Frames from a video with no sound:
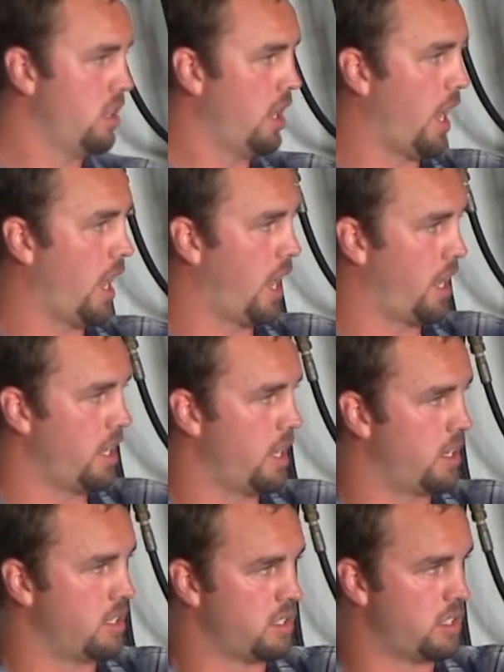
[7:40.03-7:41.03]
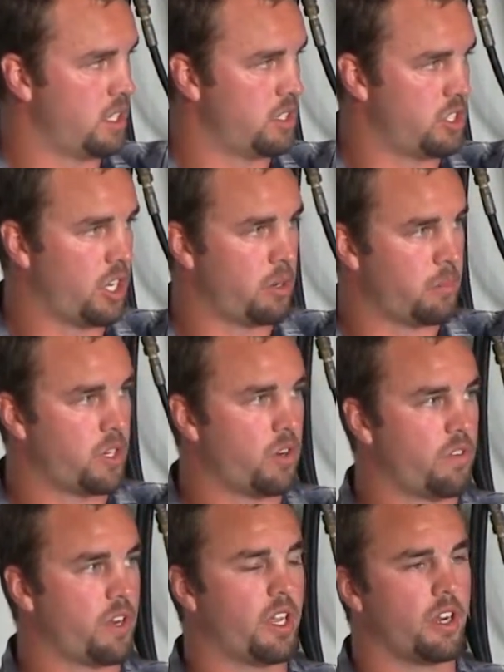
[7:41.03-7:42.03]
and it is these gentlemen
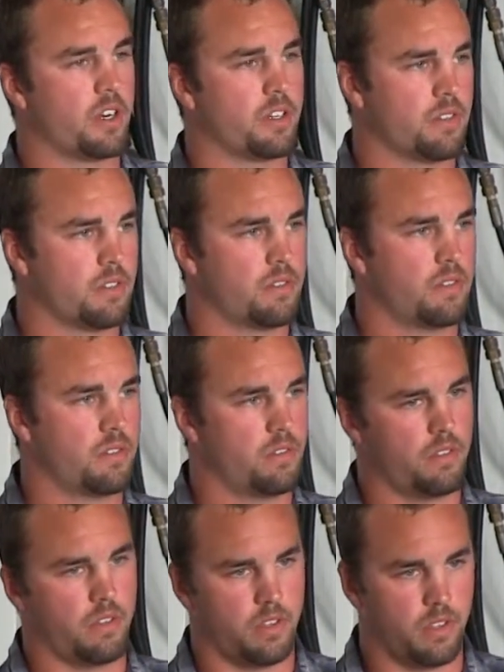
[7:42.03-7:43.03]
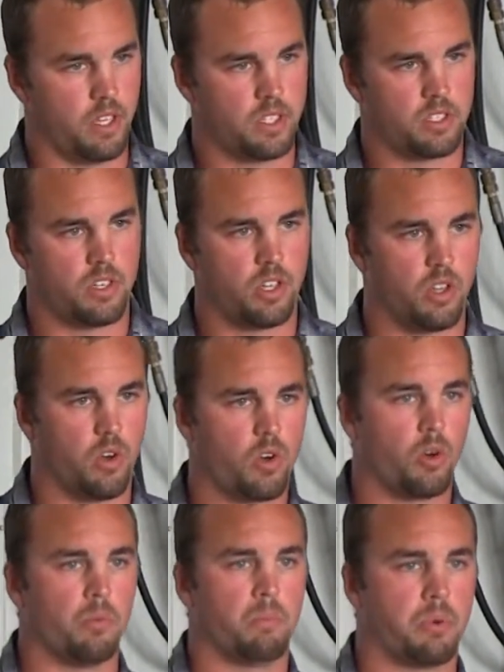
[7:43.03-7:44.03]
over here. These are the
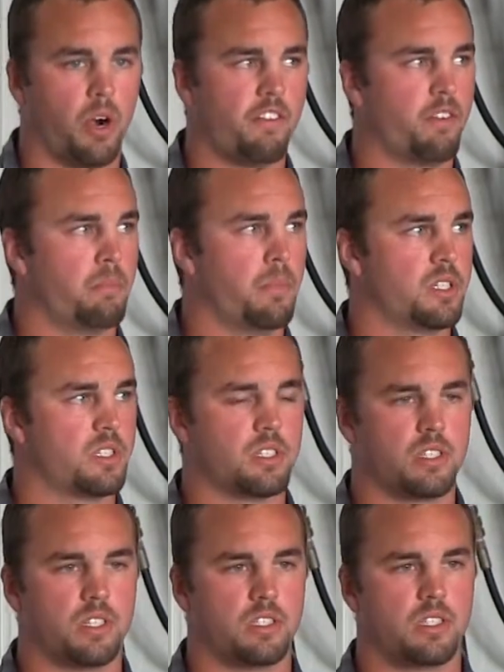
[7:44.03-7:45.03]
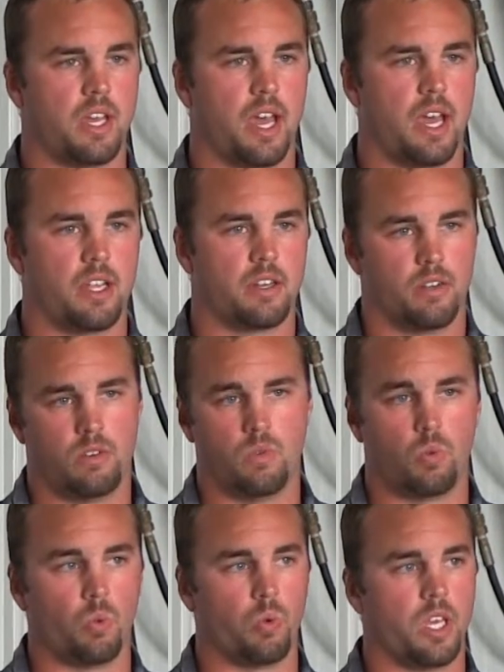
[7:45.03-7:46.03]
local private businesses that
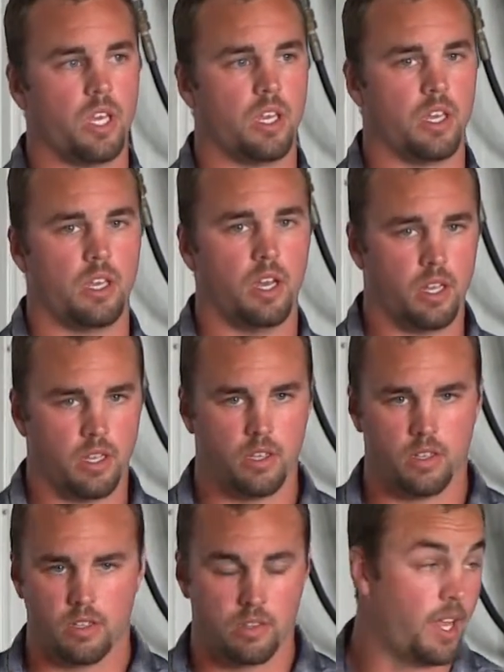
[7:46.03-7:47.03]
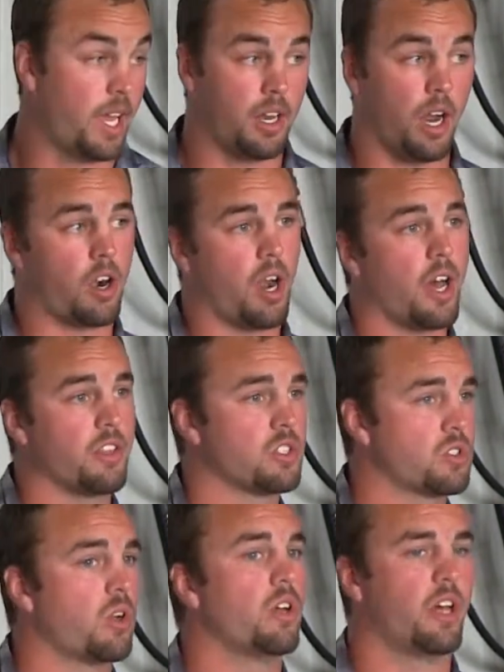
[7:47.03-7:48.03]
are on the
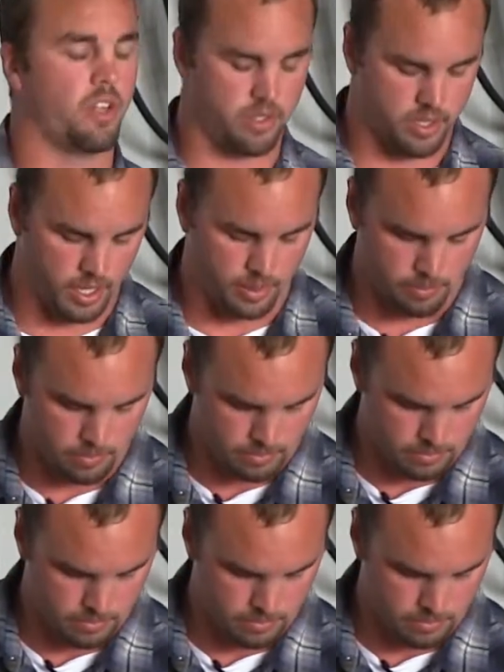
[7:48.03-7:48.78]
soil health team.